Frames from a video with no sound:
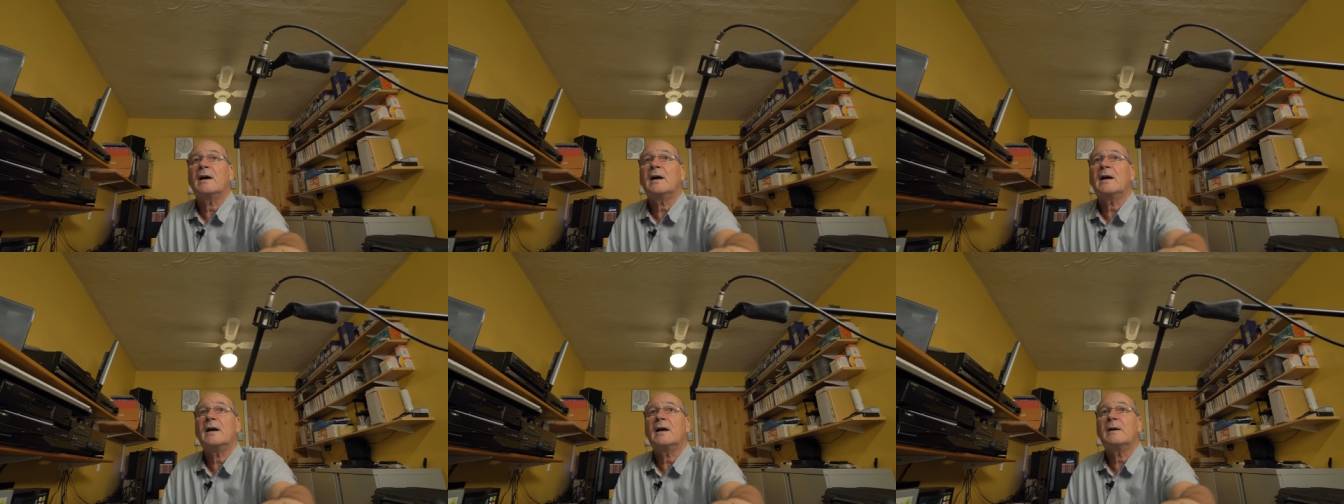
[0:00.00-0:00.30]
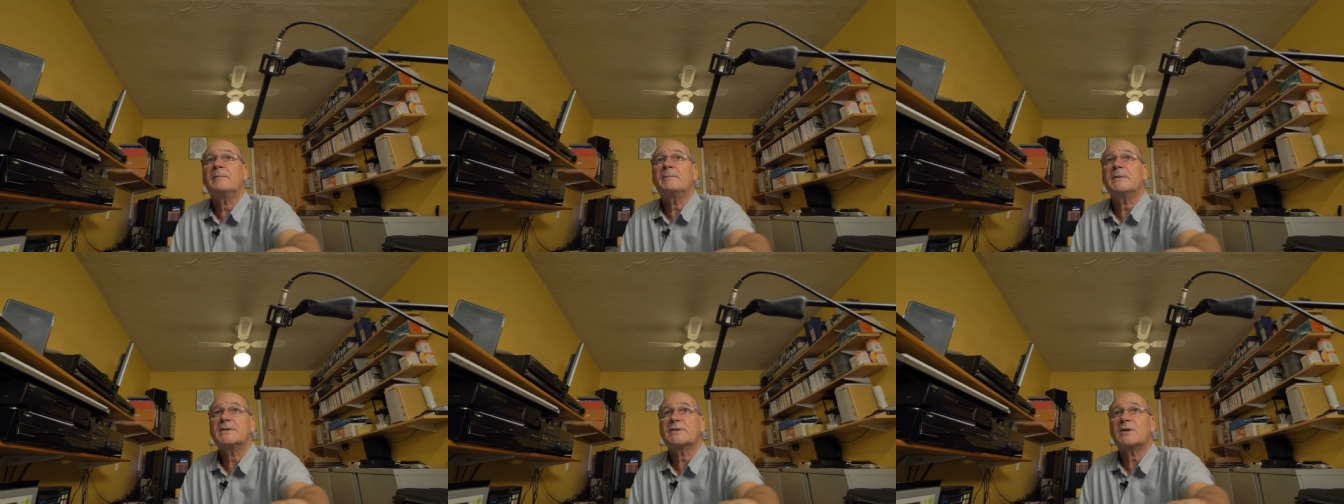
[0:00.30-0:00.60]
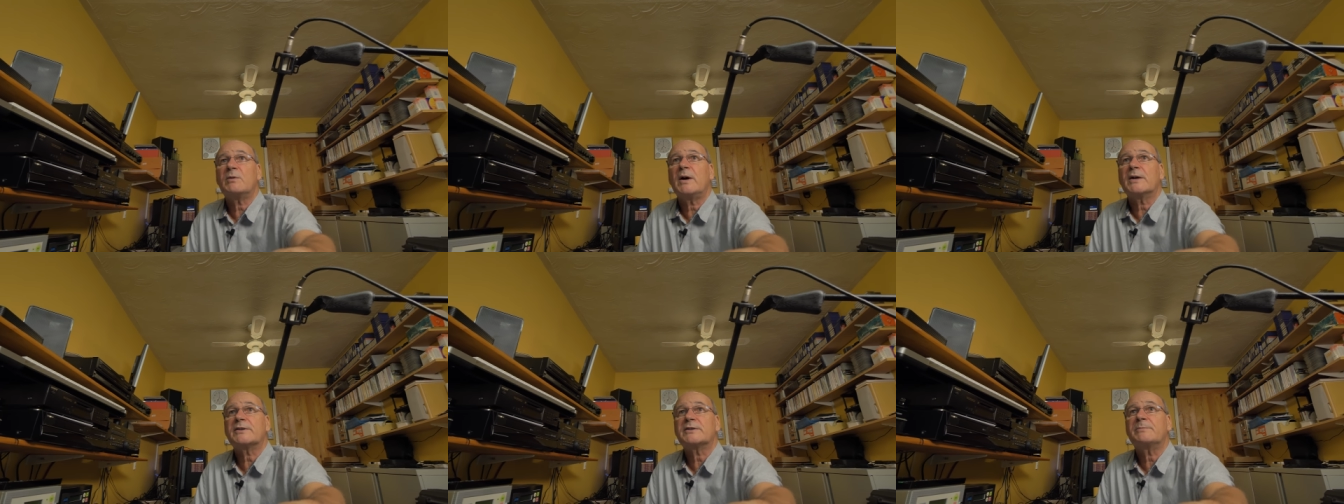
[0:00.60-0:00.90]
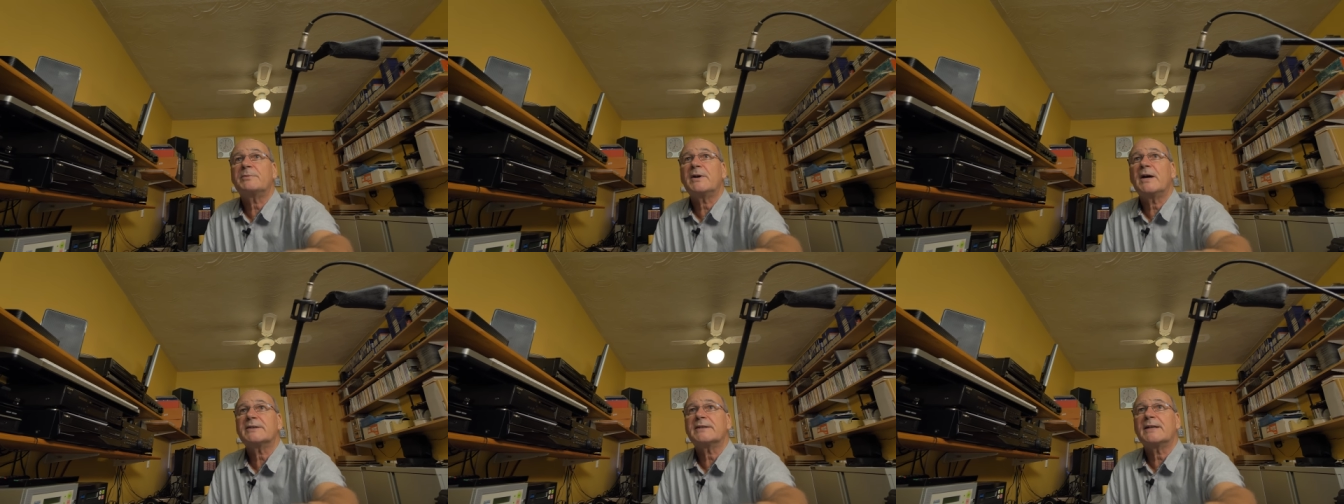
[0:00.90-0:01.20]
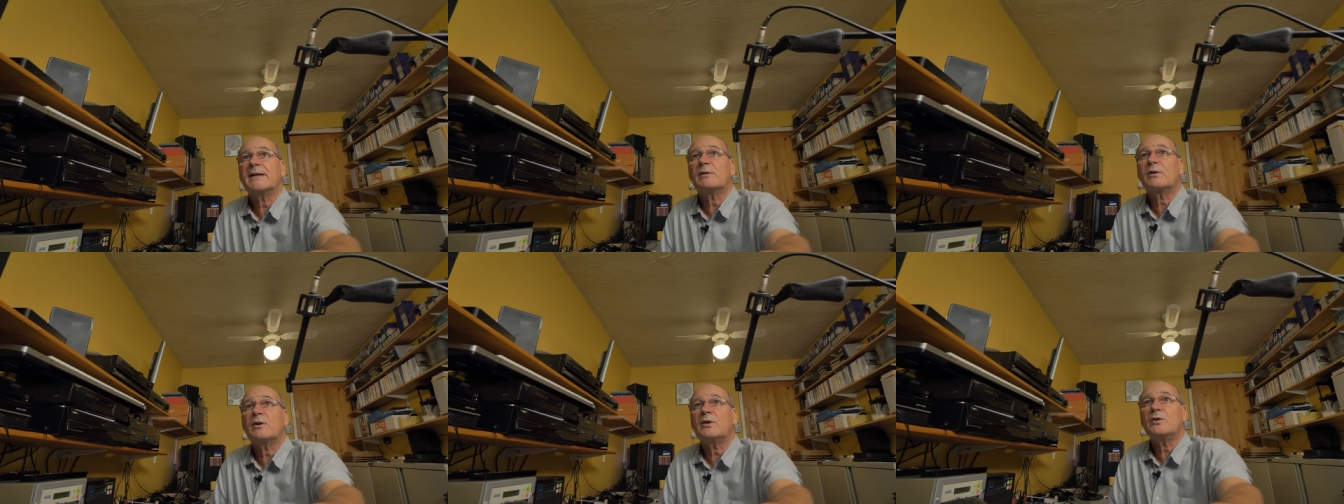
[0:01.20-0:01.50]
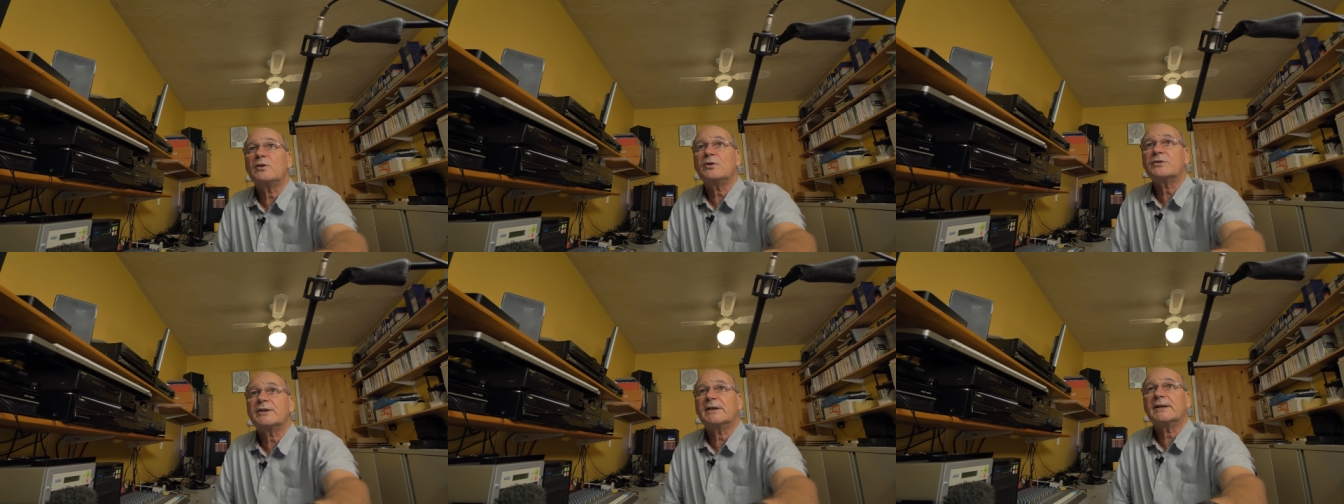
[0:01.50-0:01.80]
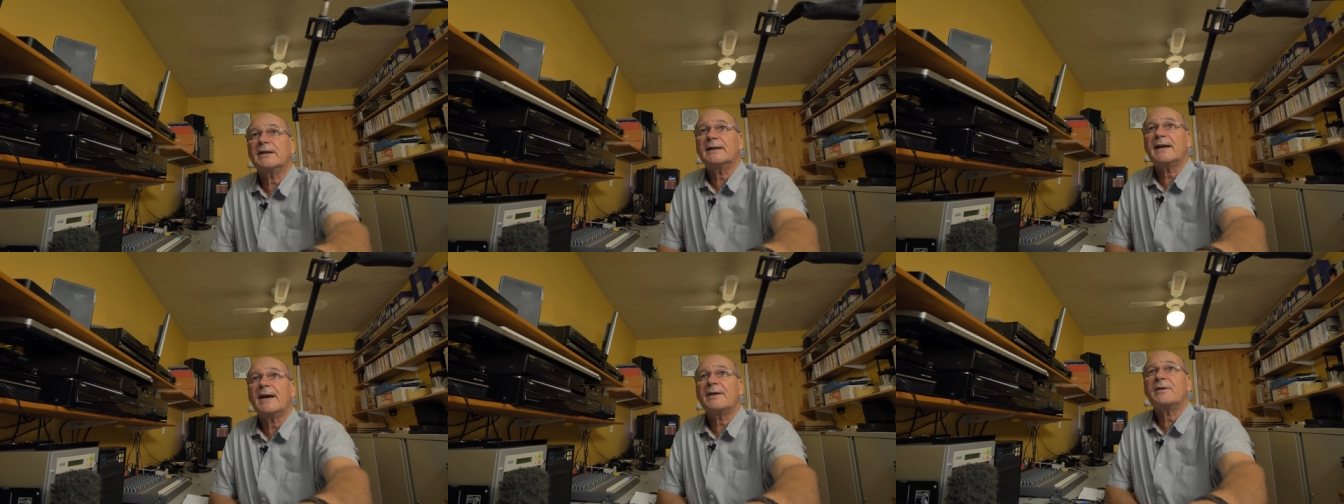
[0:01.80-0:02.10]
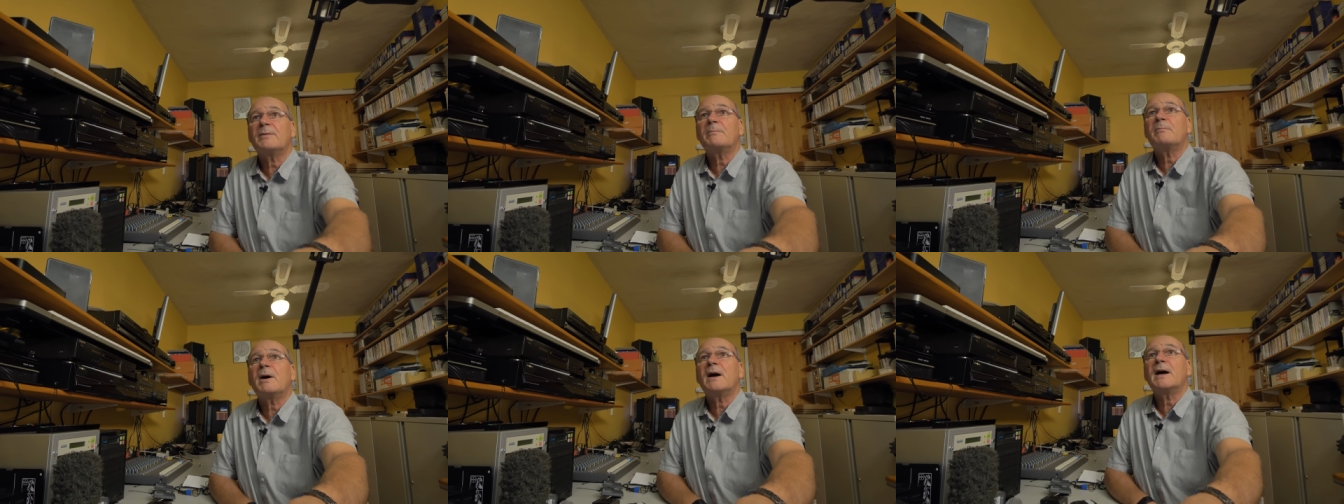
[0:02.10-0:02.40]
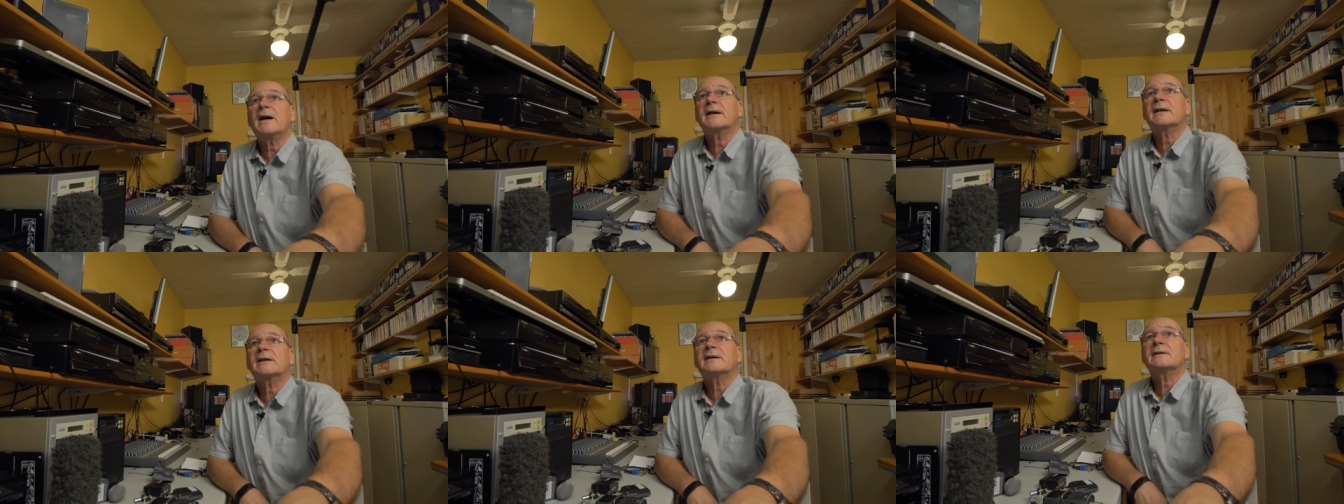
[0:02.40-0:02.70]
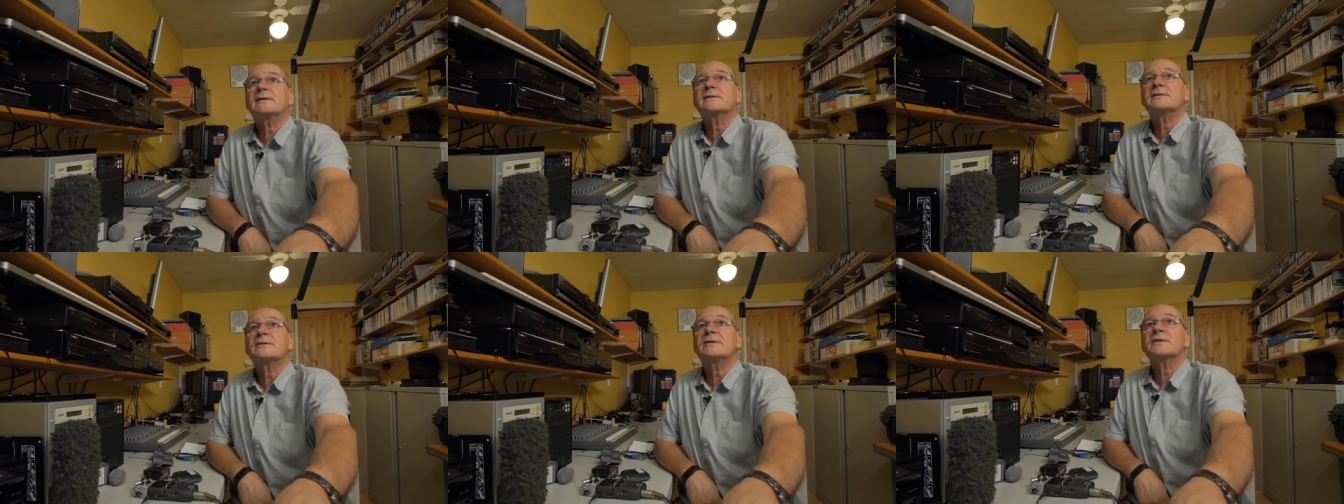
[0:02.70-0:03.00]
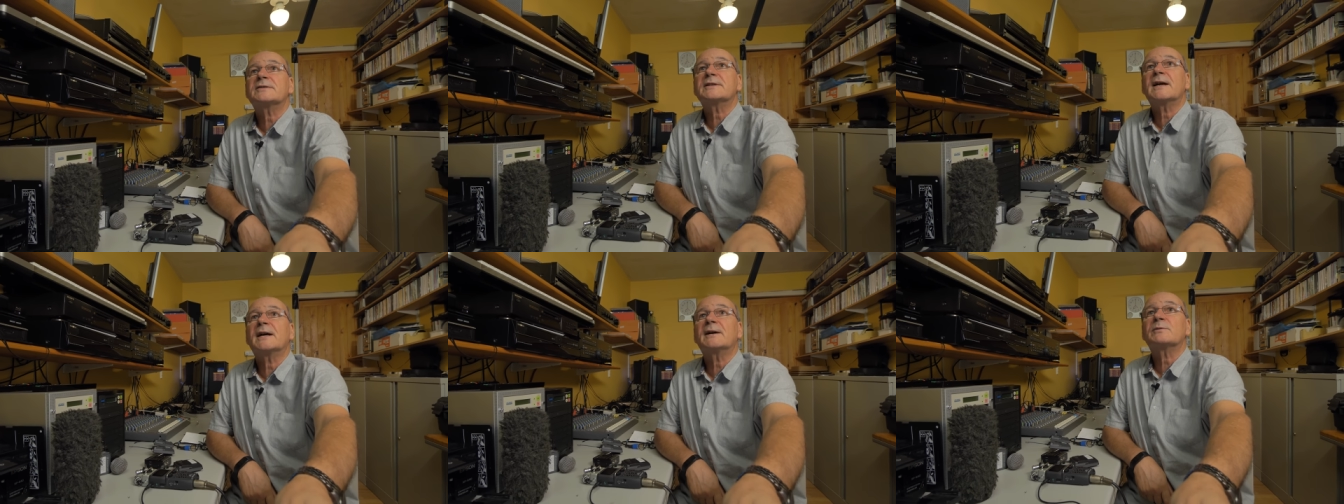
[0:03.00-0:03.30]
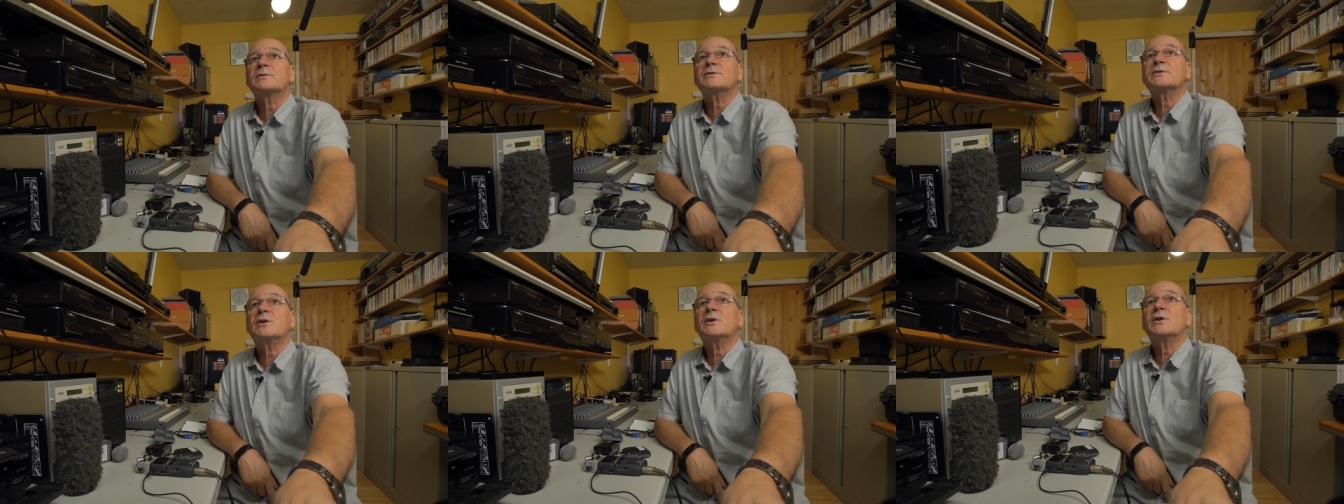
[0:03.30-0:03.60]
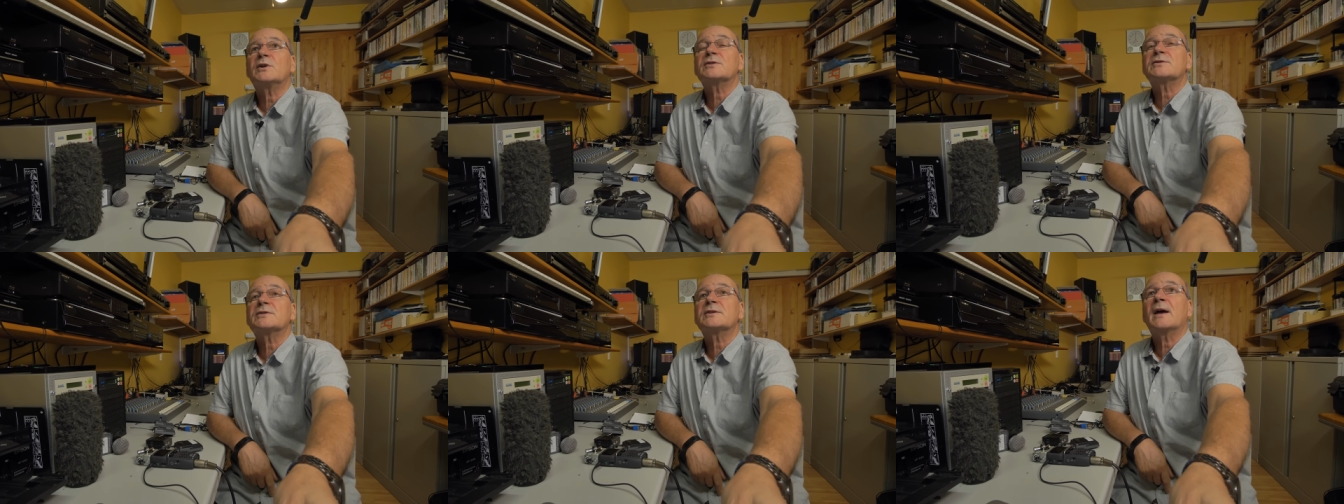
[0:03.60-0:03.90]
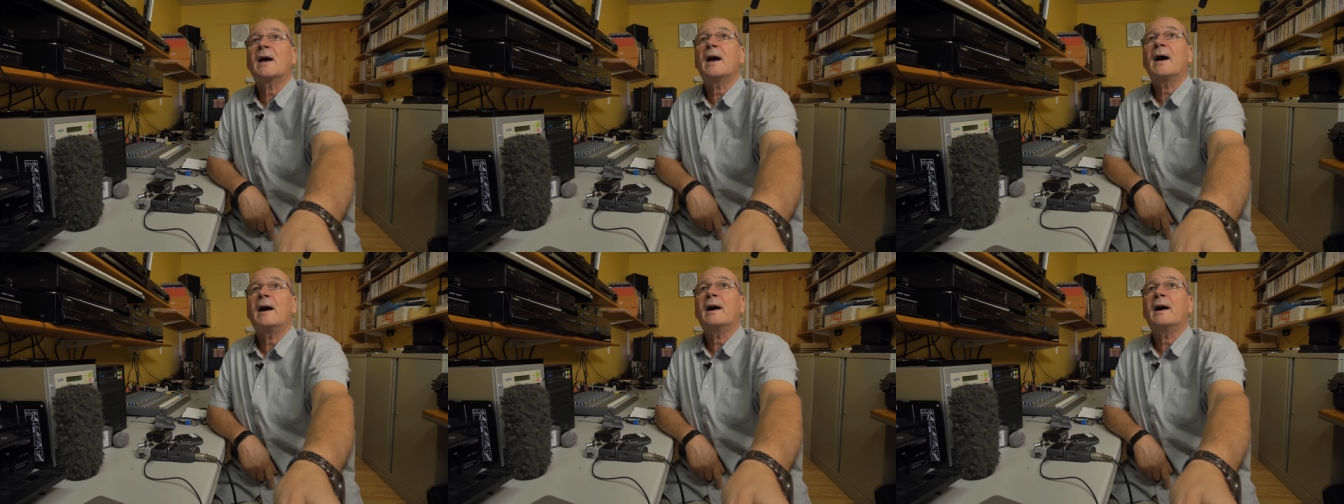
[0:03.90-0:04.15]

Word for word: Um, it's quite surprising how close you can get the mic to the sound source